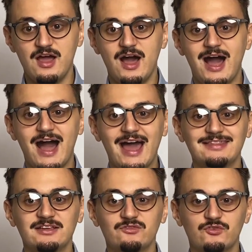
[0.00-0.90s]
High
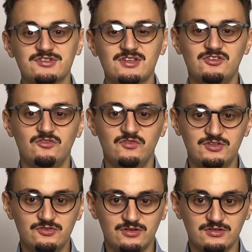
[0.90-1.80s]
net worth
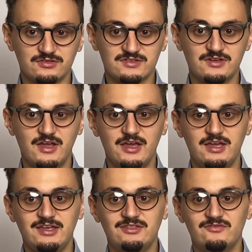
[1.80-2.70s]
individuals
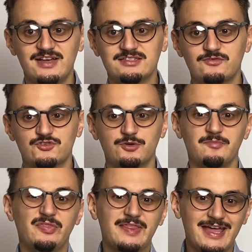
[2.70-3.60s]
invest from
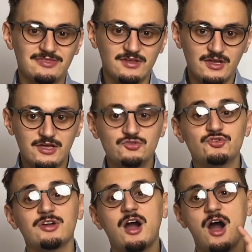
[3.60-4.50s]
$10,000
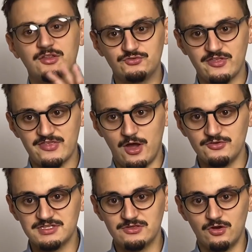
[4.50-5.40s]
to
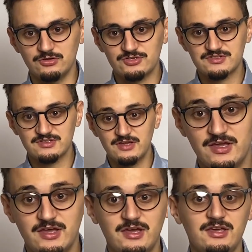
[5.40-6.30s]
$100,000.
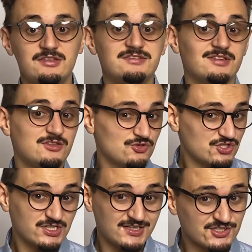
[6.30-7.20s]

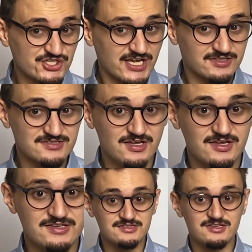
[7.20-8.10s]
Institutional checks
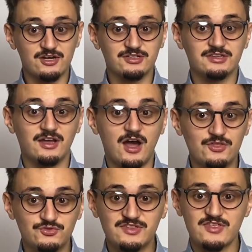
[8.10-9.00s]
start at
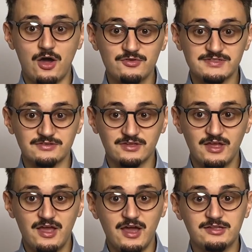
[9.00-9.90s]
$100,000
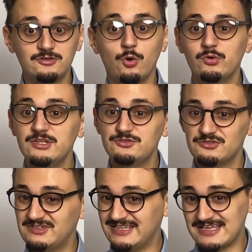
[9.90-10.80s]
and go
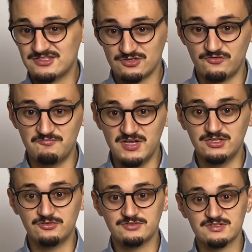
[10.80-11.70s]
into tens of
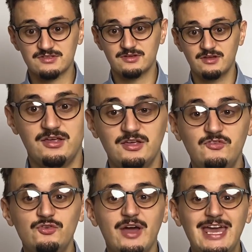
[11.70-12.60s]
millions.
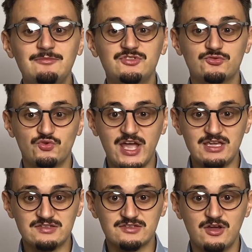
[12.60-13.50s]
If you aim to
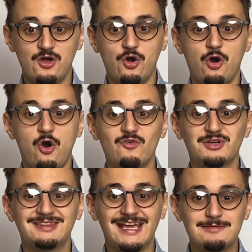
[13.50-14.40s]
raise over
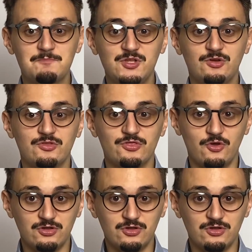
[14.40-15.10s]
$10 billion,